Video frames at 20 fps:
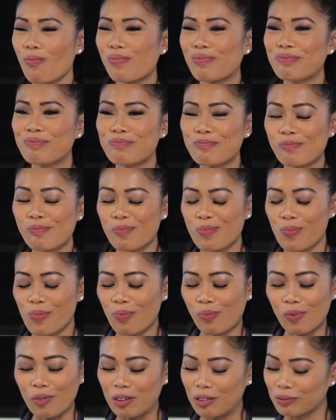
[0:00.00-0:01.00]

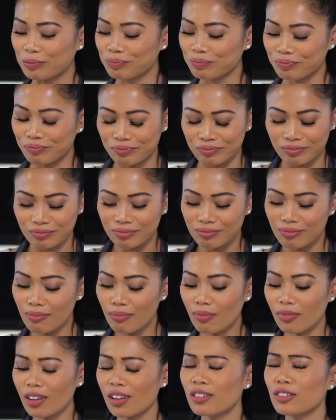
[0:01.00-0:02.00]
Mmm,
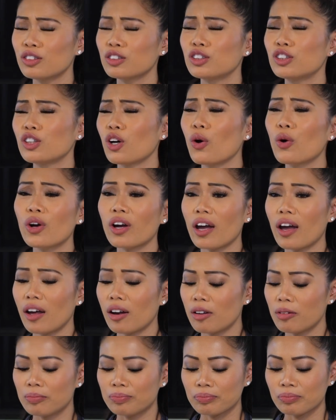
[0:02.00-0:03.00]
so
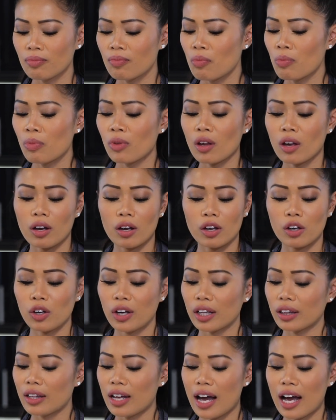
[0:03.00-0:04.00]
good. You
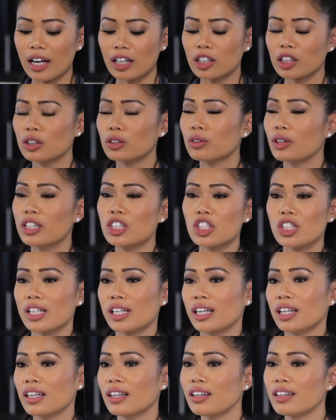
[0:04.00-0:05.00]
get that
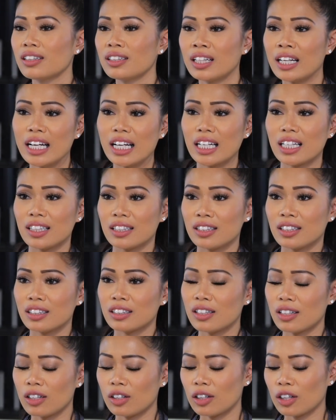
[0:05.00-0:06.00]
crunchy like
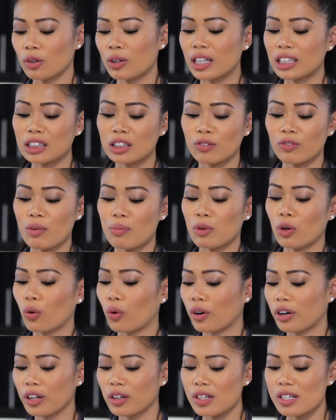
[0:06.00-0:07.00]
crust from the
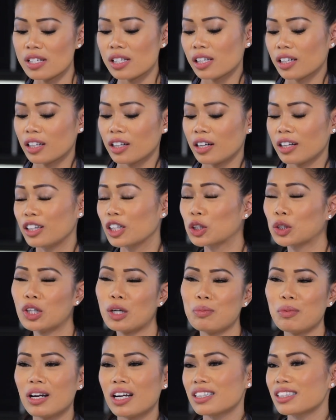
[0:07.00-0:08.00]
Oreos still and the
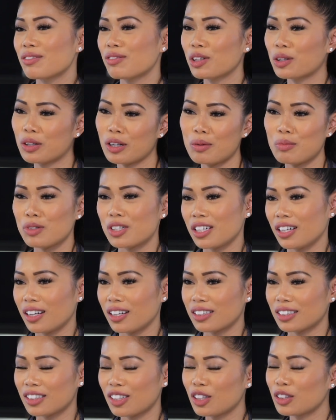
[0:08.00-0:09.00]
creaminess of the cream
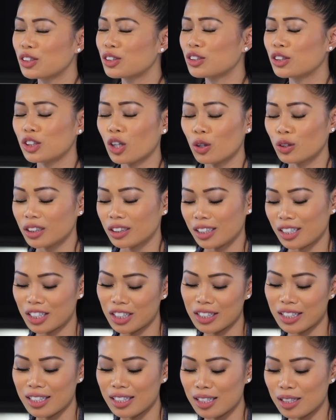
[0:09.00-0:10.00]
cheese. So
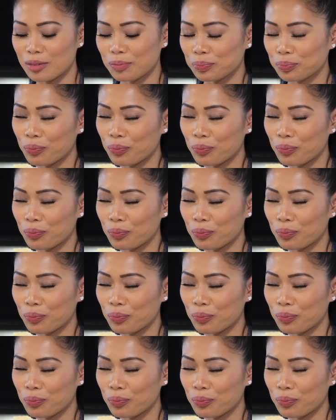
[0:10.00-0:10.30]
delicious.